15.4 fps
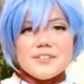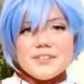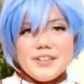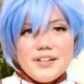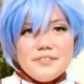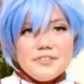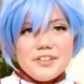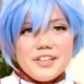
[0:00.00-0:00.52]

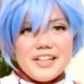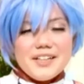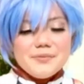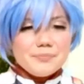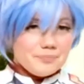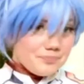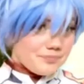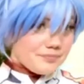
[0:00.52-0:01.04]
lovely.
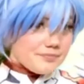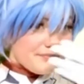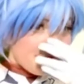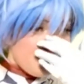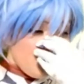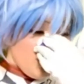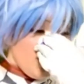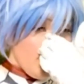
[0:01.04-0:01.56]

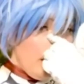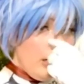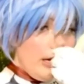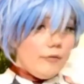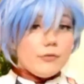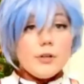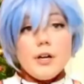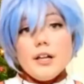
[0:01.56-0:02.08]

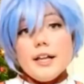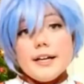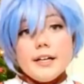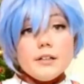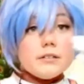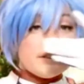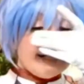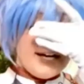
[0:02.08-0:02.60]
For all I
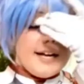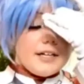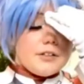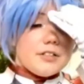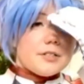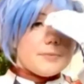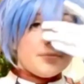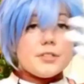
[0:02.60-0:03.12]
know, they had a
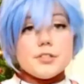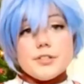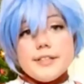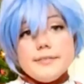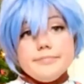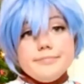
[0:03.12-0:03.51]
Christmas tree.